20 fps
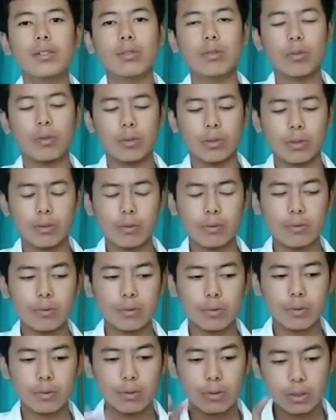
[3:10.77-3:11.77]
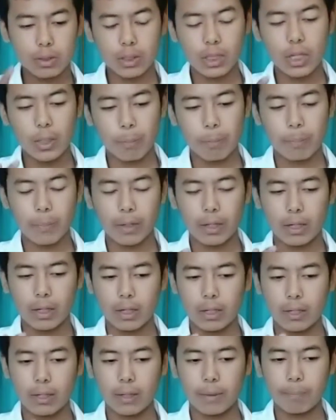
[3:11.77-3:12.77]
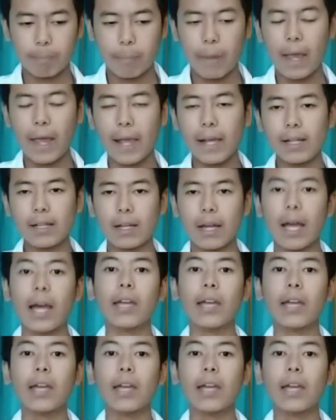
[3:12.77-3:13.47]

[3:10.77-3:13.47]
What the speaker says: so you should keep a pack.